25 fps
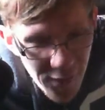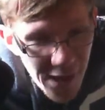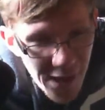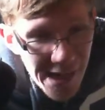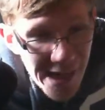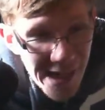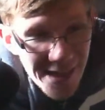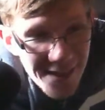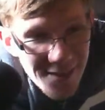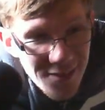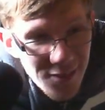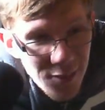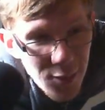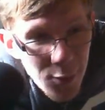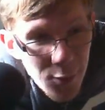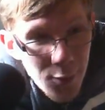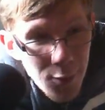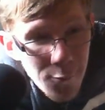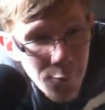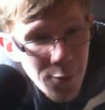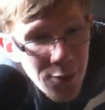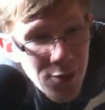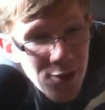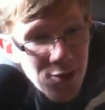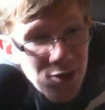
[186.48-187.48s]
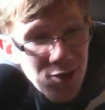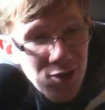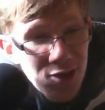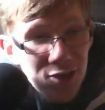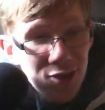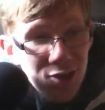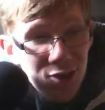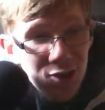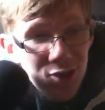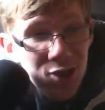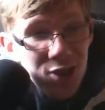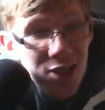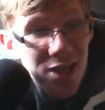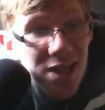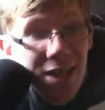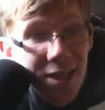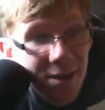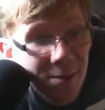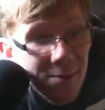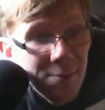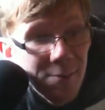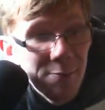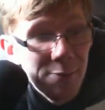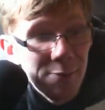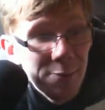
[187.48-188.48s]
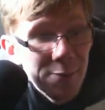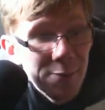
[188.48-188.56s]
Phalanx, which is cheap.